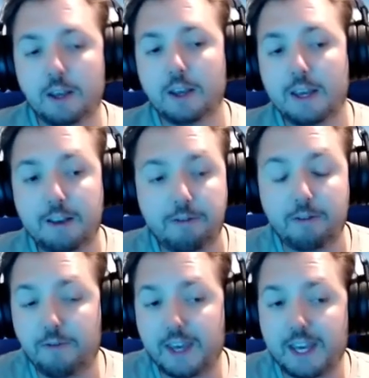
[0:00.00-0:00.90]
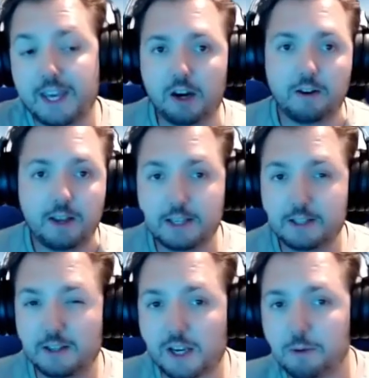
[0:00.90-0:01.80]
If VR is
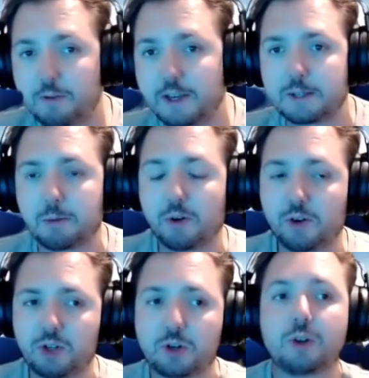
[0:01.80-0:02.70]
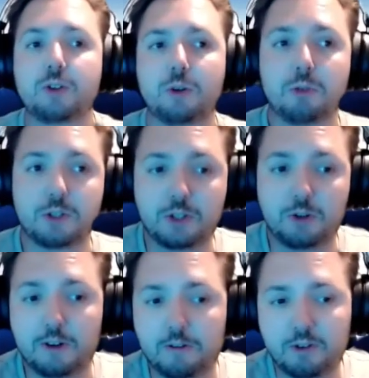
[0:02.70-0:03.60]
the type of experience you're going to want to do
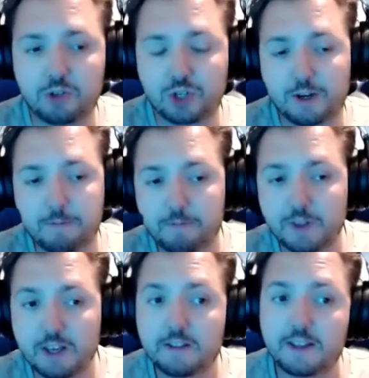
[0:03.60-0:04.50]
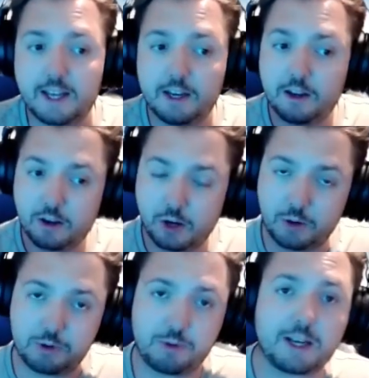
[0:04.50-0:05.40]
in the future, then I
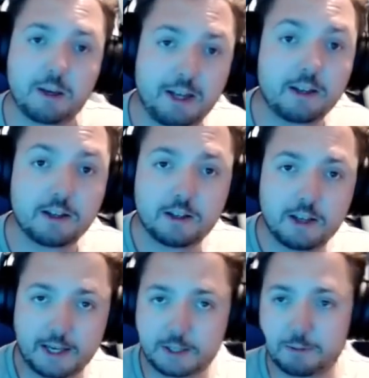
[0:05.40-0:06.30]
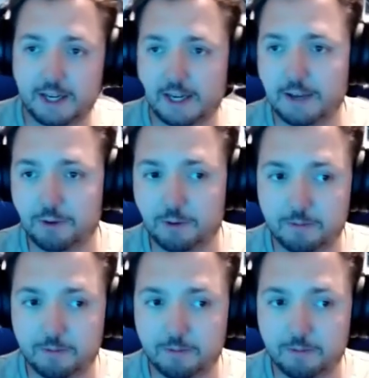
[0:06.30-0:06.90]
would recommend X-Plane 11.